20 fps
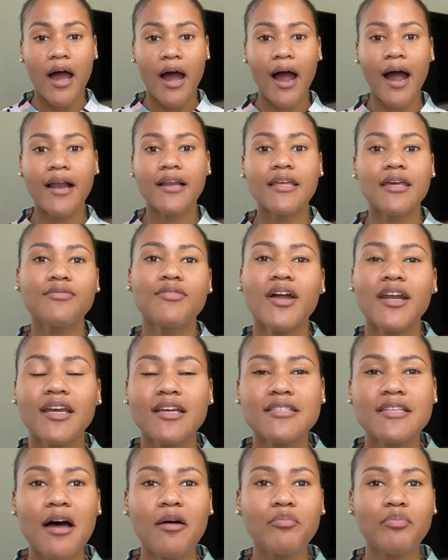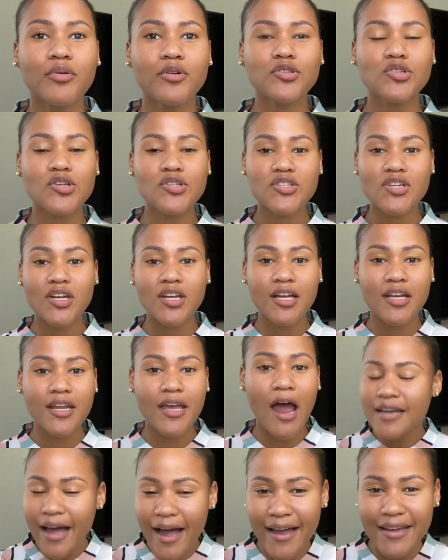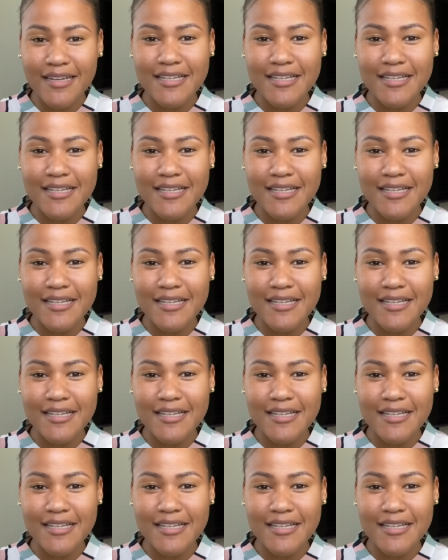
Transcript: I'll give you an example. Just the other day, I